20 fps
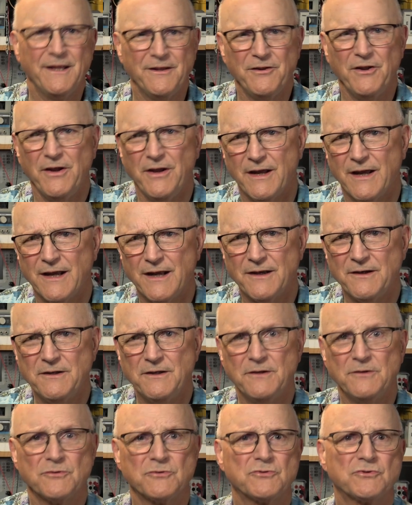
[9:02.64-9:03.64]
in the
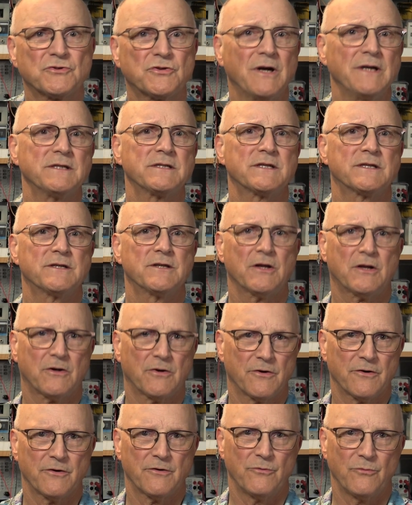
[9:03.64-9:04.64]
end, trust the
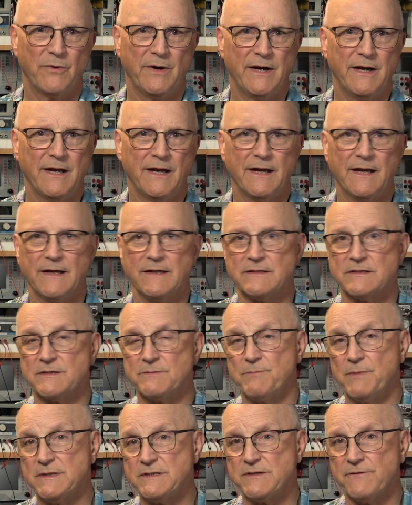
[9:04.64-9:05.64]
current rating as
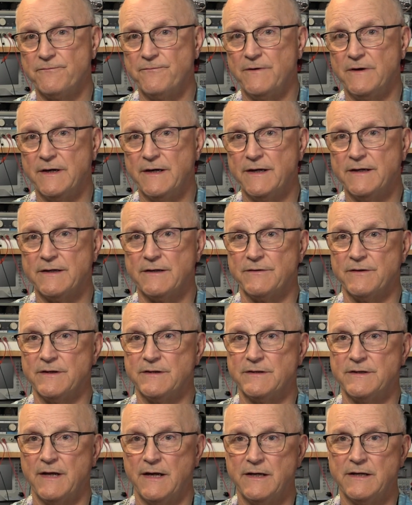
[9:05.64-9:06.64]
specified on
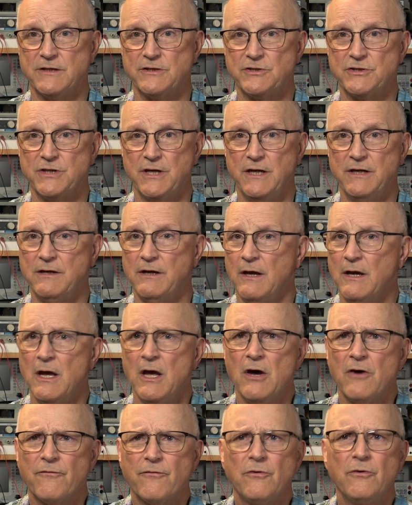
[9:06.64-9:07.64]
the data sheet
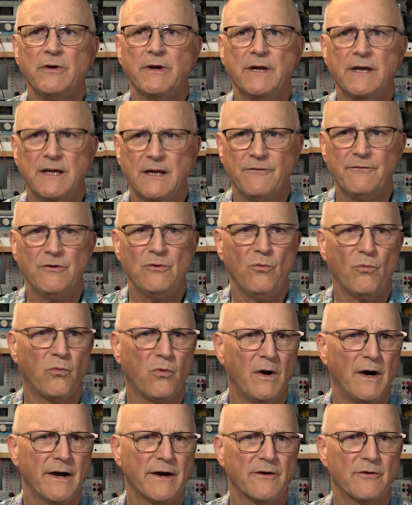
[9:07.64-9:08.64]
for a given
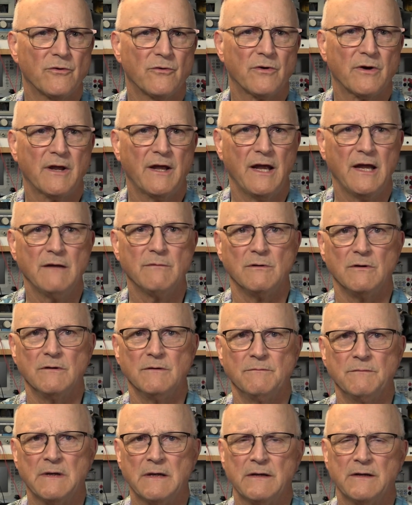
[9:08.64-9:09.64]
wire or
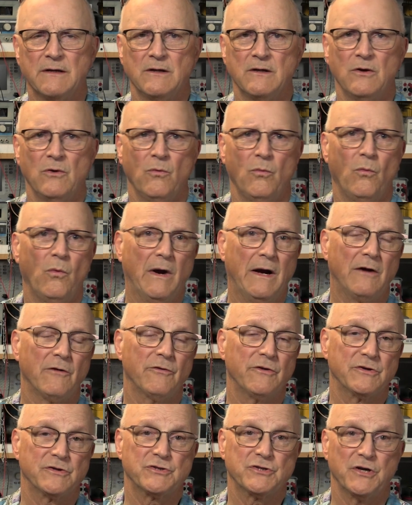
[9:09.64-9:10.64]
cable.
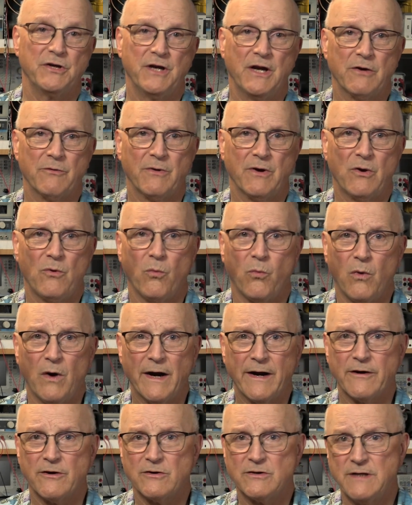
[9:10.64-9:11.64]
While the generic
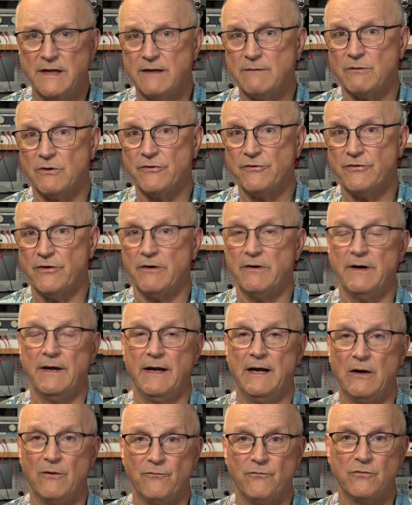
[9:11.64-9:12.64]
wire tables are a
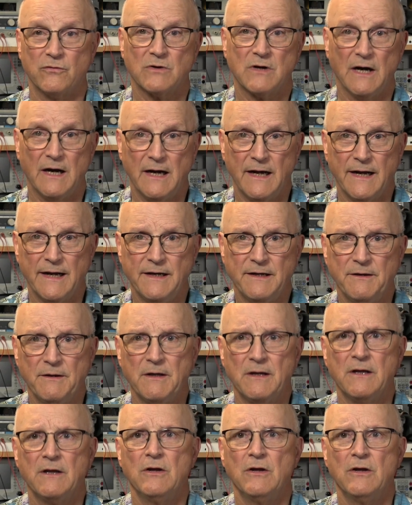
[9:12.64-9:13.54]
helpful guide,